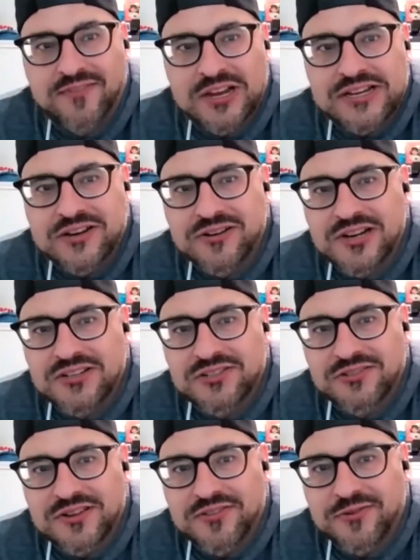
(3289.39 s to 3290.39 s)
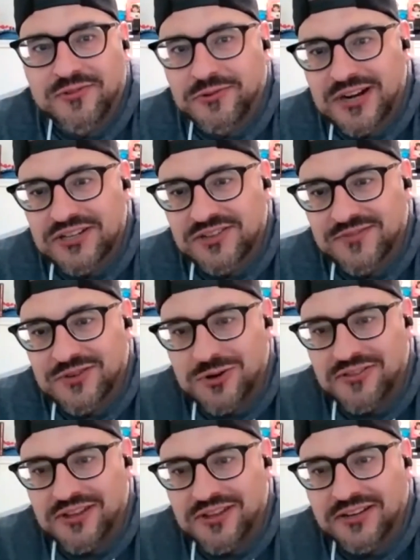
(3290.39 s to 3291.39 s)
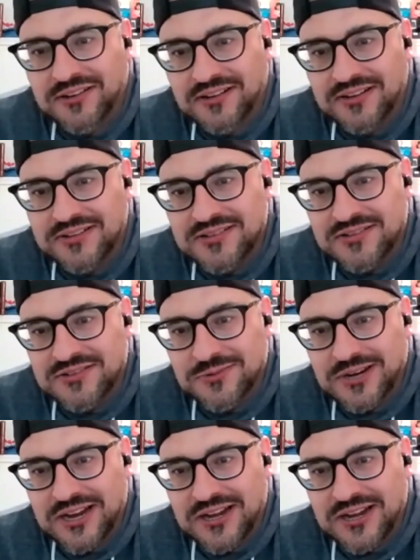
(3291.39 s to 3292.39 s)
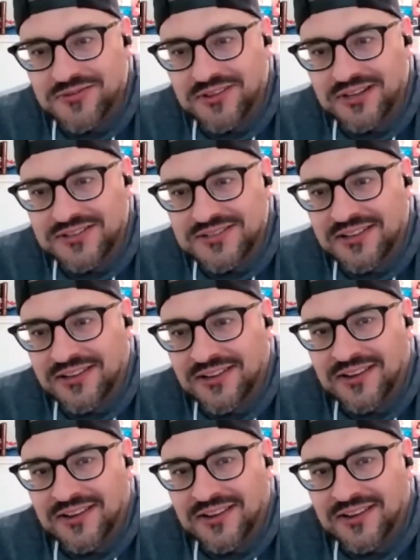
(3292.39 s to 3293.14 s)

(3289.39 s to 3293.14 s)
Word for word: vicariously through the rest of you i think is the way i do things